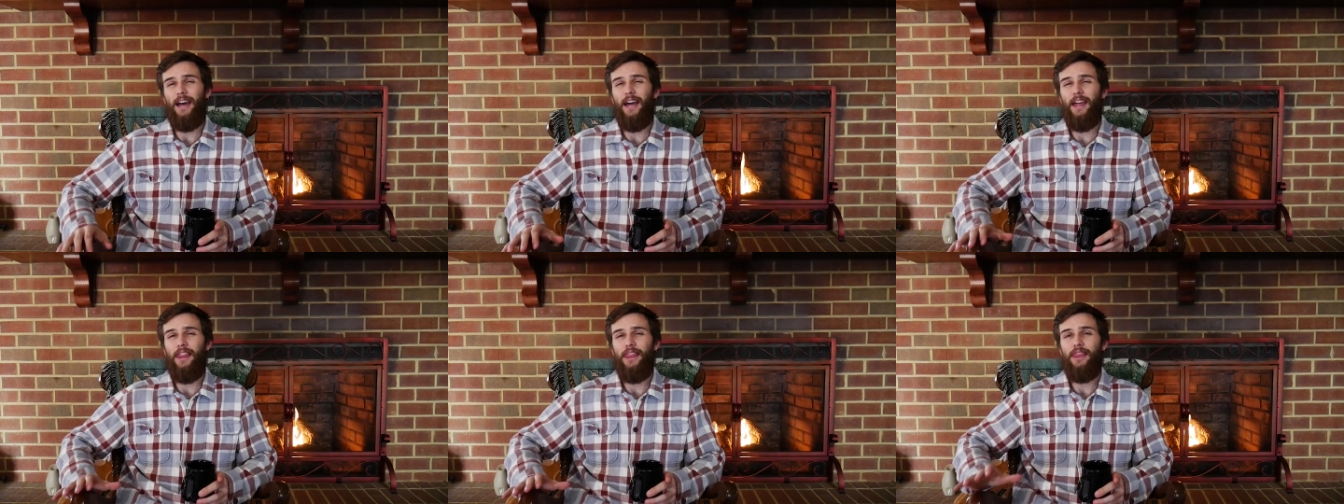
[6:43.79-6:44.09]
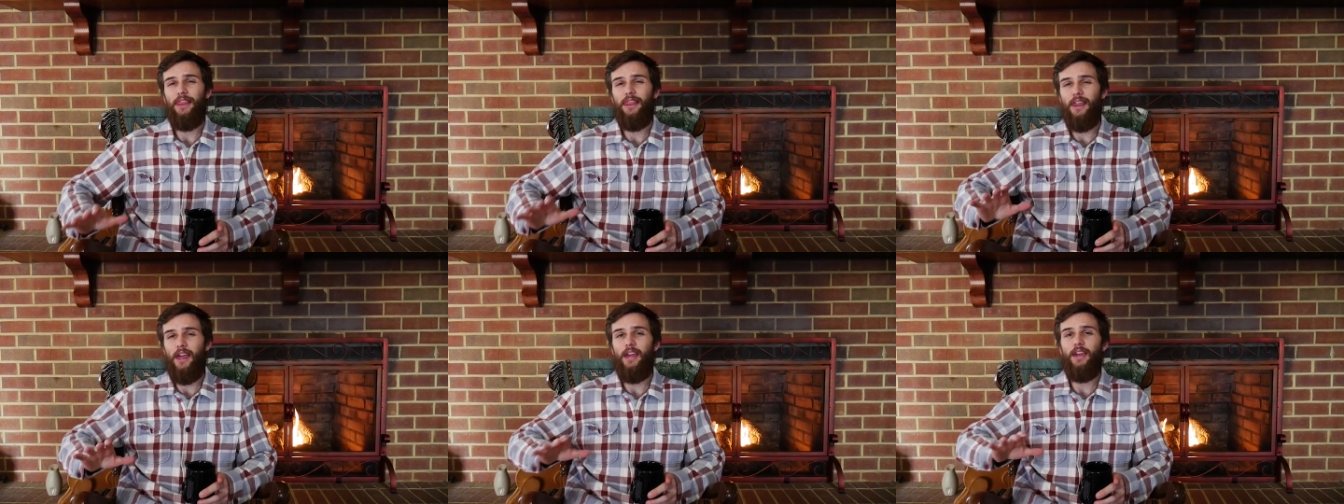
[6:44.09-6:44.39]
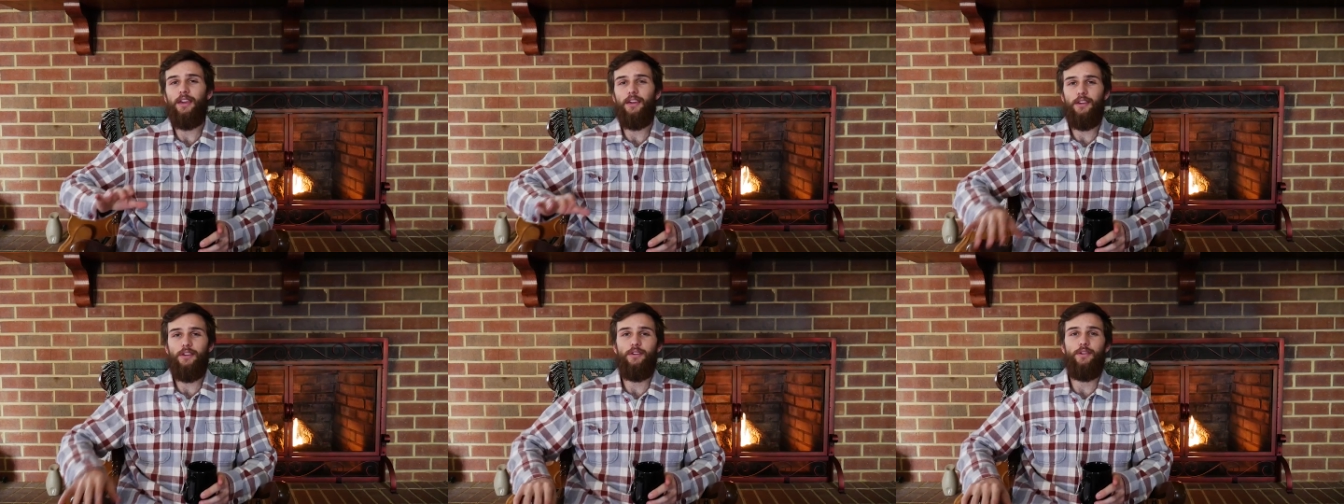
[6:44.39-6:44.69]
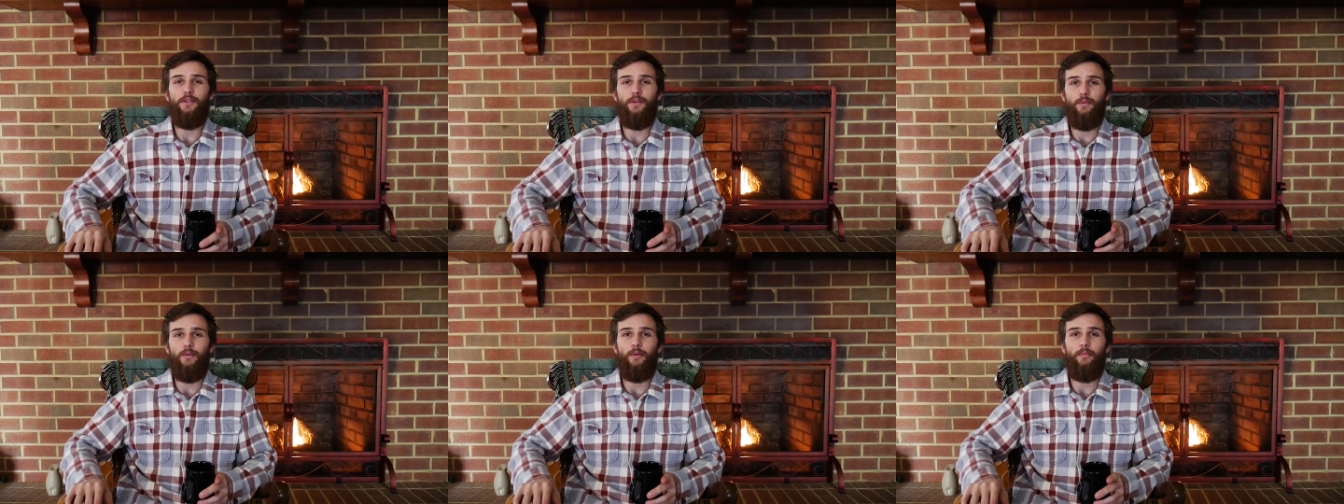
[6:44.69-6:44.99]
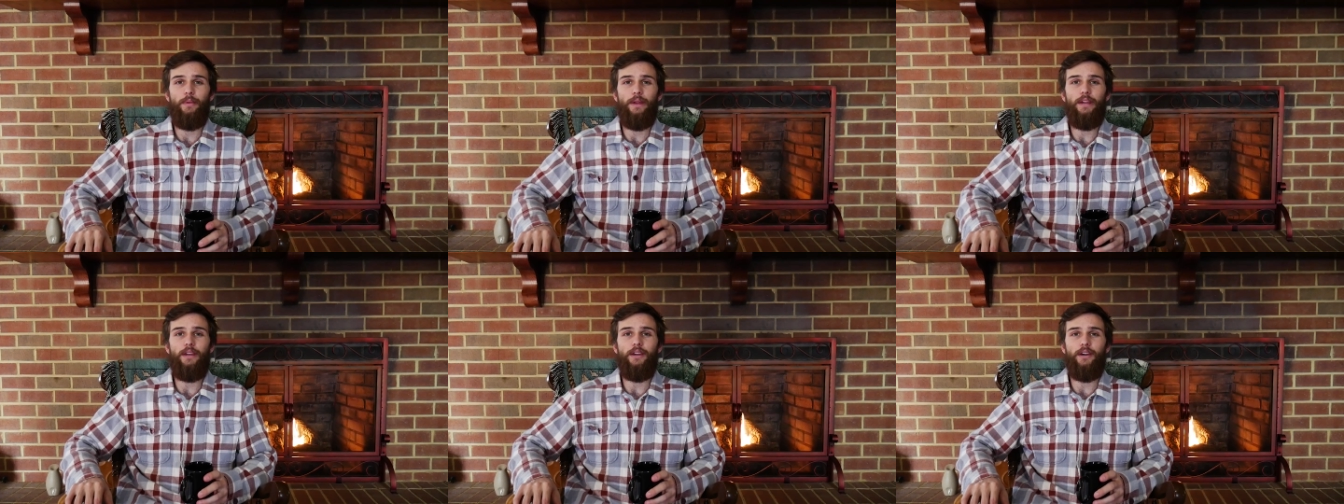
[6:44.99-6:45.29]
I think you will
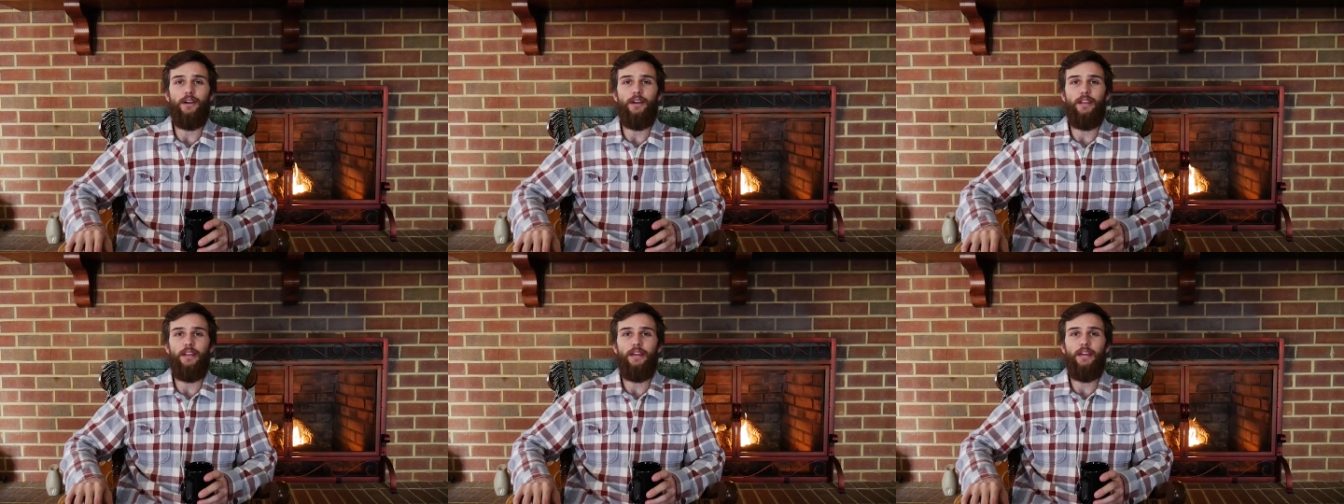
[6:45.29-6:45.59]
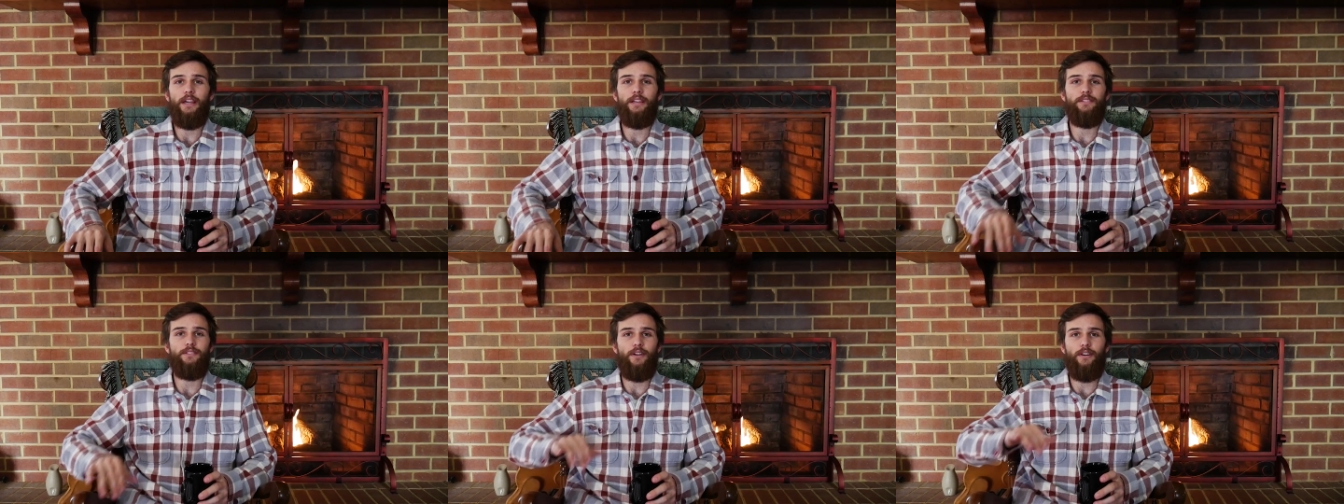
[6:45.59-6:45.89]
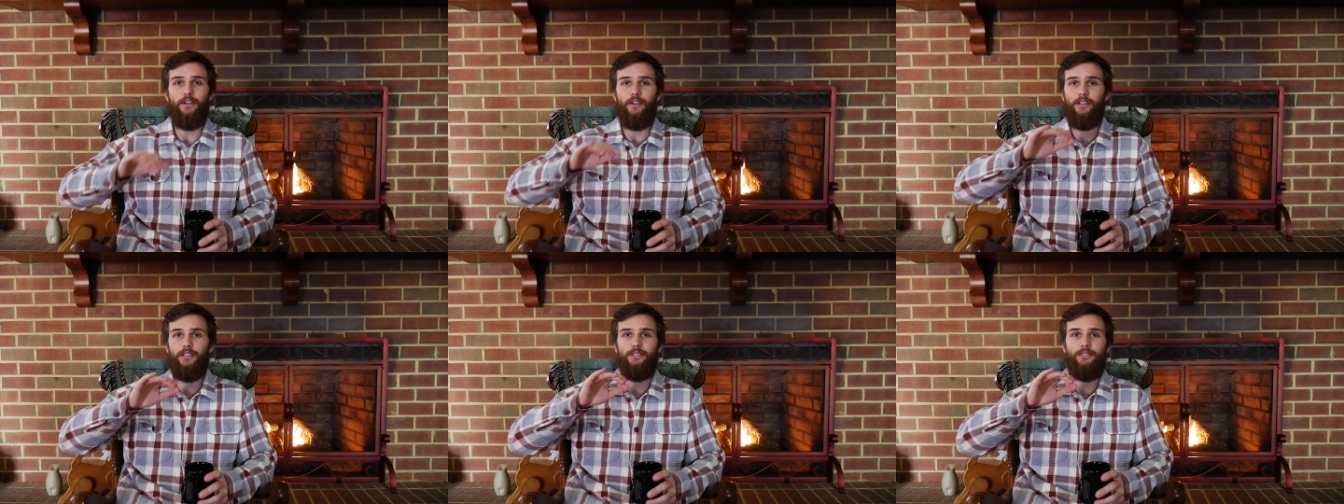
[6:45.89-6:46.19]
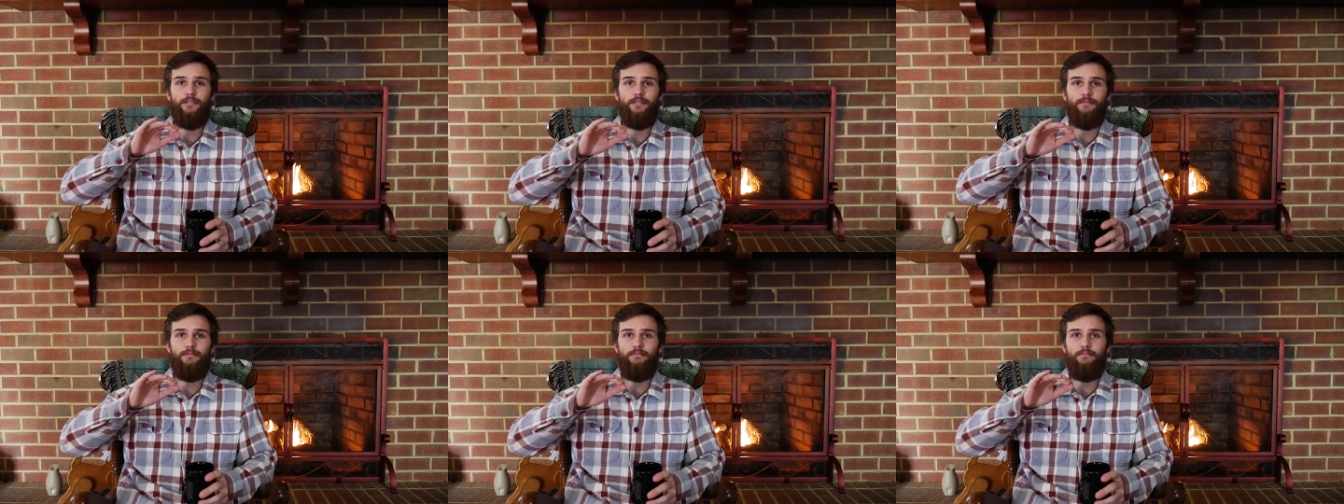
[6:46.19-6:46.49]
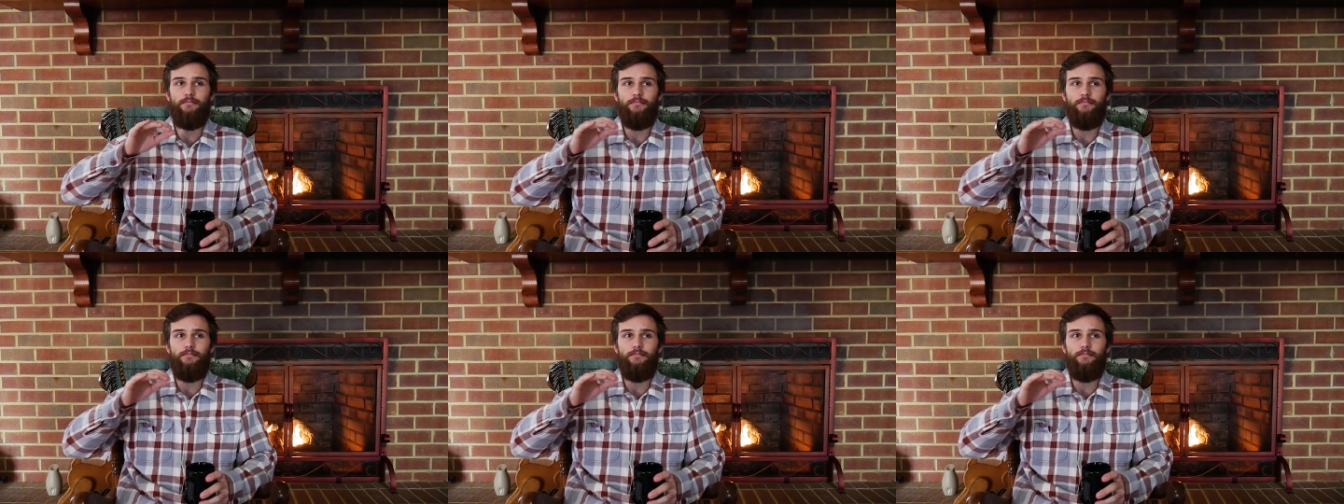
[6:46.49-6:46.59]
be good as long as